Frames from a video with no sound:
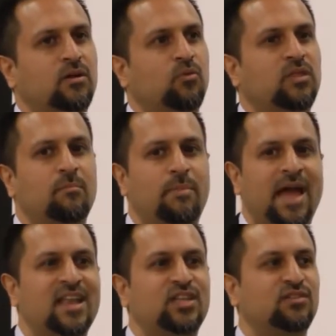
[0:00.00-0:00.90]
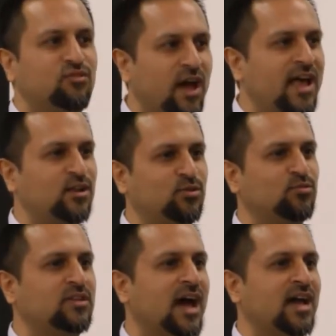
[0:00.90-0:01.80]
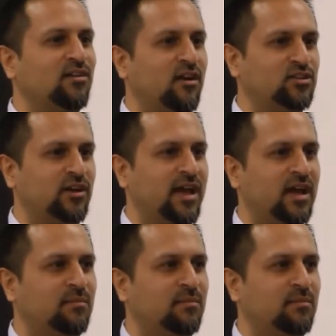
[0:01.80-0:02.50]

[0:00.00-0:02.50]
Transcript: with a bandage of gratitude tied around your head.